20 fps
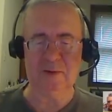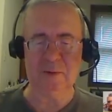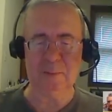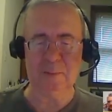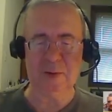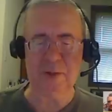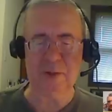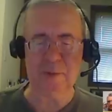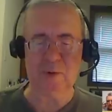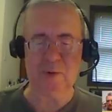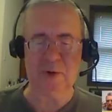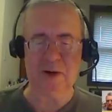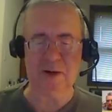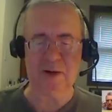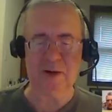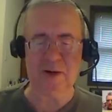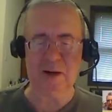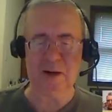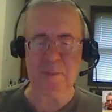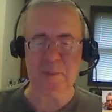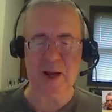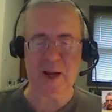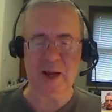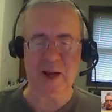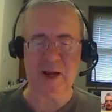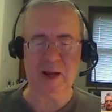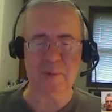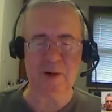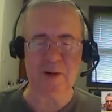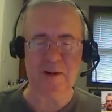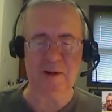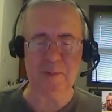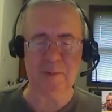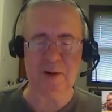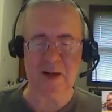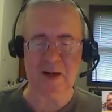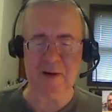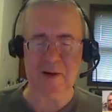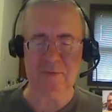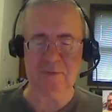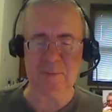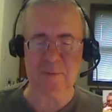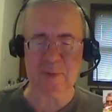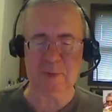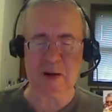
some people on a Mac might have